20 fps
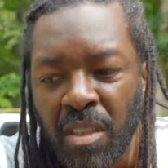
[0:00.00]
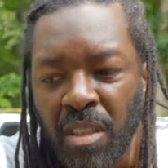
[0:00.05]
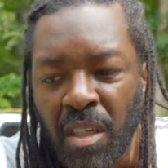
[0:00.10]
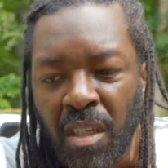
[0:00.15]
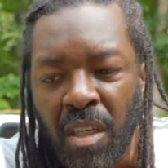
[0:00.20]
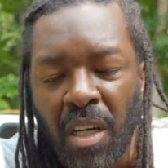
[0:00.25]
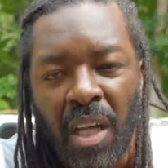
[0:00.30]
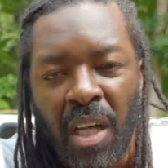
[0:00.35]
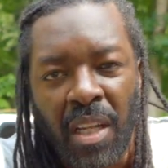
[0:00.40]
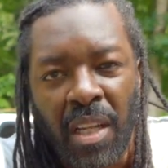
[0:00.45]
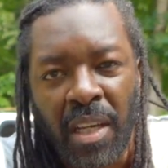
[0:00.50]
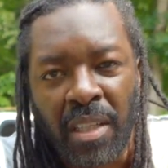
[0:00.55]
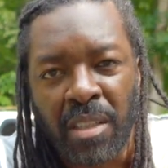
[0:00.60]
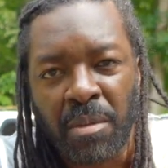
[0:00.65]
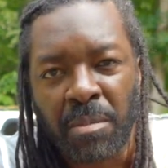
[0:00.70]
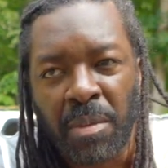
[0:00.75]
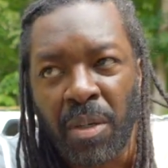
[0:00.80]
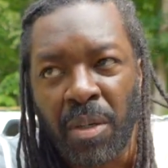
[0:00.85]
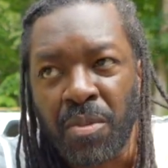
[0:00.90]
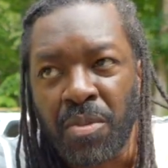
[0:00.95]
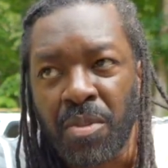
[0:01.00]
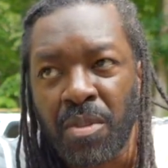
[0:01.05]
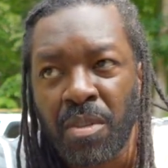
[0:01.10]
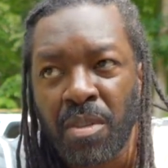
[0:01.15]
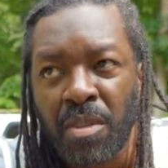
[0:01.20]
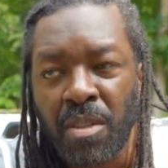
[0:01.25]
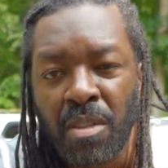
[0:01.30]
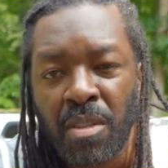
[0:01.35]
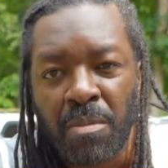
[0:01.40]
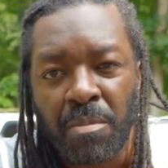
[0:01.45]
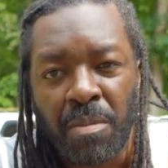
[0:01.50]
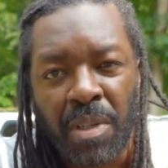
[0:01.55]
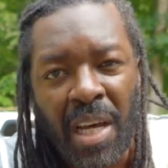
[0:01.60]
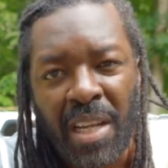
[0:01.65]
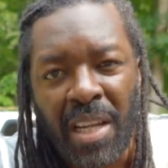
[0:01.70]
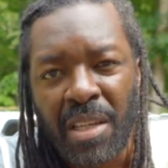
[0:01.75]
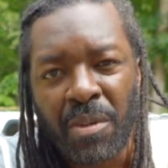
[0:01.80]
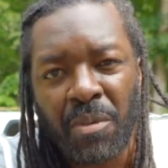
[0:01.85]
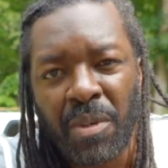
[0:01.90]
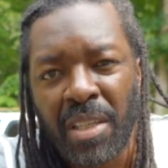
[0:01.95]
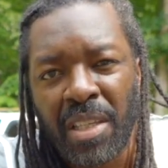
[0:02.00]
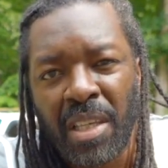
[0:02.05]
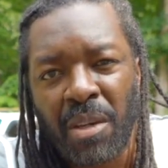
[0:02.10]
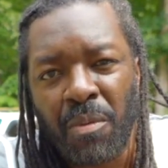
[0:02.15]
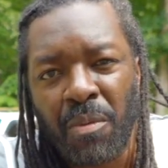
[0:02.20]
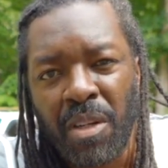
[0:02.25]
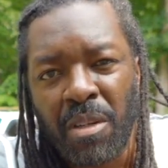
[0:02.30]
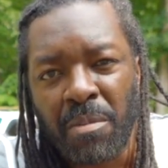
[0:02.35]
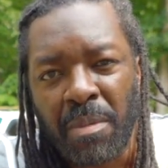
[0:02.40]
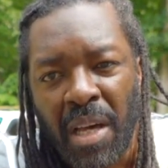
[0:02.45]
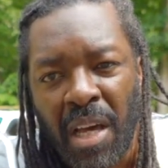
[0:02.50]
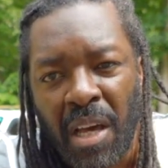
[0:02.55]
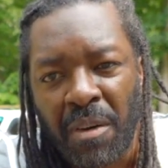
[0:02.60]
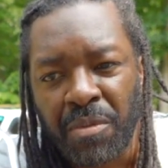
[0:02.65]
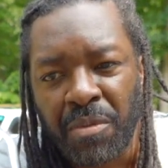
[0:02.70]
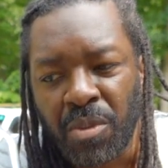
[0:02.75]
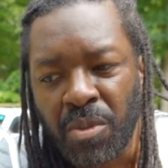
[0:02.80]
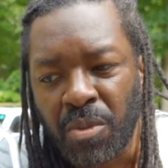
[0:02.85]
I like the most. But I didn't want to get rid of my Africa